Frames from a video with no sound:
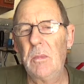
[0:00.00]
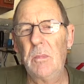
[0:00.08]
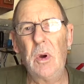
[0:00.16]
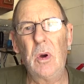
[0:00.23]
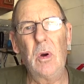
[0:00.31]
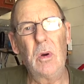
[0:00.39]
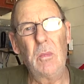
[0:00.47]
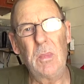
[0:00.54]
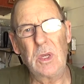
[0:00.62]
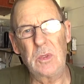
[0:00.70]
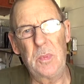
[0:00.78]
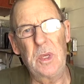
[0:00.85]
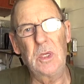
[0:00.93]
but
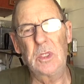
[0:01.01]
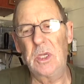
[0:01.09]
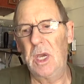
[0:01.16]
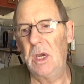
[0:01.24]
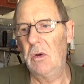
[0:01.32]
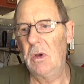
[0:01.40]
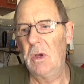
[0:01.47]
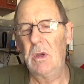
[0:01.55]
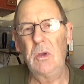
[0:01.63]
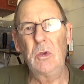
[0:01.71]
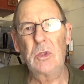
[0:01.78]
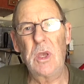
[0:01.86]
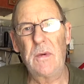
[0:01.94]
much bigger scale.
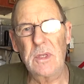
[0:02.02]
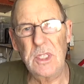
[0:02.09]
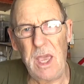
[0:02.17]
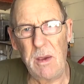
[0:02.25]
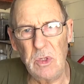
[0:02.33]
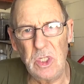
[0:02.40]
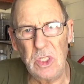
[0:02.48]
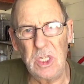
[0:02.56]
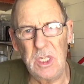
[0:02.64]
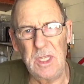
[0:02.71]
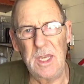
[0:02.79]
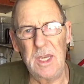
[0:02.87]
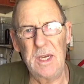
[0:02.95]
So have our sandwiches
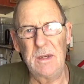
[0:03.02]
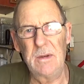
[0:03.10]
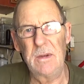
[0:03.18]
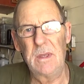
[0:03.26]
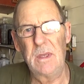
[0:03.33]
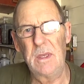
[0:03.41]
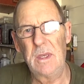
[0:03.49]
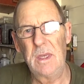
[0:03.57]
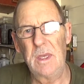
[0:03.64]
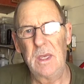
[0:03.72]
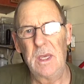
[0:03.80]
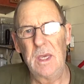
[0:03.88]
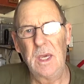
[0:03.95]
in there,
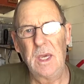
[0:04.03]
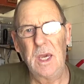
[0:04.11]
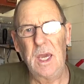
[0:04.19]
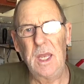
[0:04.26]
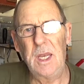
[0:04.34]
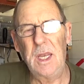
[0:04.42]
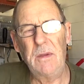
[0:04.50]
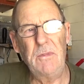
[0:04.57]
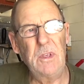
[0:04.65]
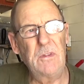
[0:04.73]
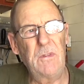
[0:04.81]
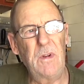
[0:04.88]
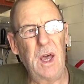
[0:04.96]
and he'd have
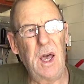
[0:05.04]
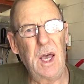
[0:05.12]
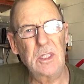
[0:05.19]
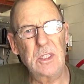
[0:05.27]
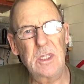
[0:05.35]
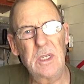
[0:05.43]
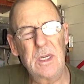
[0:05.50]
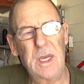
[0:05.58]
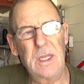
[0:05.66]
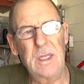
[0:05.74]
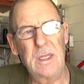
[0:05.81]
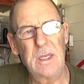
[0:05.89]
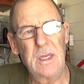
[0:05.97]
this flask,
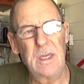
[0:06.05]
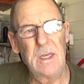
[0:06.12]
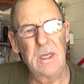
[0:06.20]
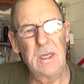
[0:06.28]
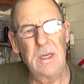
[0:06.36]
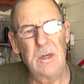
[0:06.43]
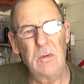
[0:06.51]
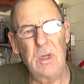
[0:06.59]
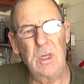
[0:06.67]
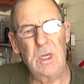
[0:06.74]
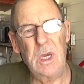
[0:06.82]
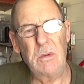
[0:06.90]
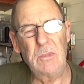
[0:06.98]
and when
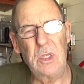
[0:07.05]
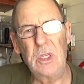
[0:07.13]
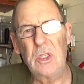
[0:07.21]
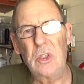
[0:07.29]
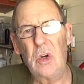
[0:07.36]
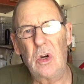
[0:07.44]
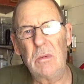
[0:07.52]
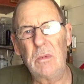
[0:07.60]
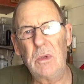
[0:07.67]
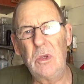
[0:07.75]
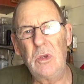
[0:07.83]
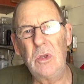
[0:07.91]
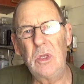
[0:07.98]
it come dinner time,
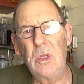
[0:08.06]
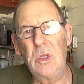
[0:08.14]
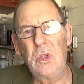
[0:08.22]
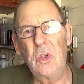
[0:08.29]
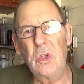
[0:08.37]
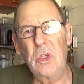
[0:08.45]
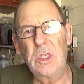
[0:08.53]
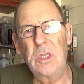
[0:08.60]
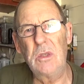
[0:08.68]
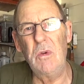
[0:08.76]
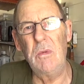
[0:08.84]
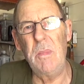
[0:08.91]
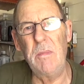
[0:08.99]
you just
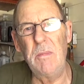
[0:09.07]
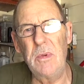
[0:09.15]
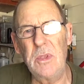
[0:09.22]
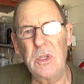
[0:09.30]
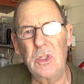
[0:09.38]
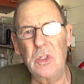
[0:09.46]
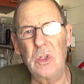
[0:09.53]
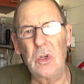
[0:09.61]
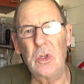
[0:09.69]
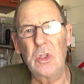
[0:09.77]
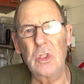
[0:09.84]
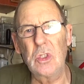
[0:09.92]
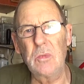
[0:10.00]
remember this
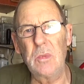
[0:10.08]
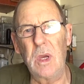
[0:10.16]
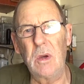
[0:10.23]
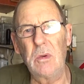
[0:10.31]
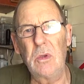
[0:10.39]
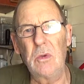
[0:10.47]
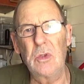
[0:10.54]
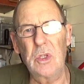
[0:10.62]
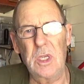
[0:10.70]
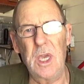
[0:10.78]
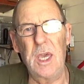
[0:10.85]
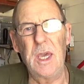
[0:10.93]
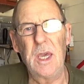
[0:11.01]
certain smell you used to
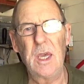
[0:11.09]
get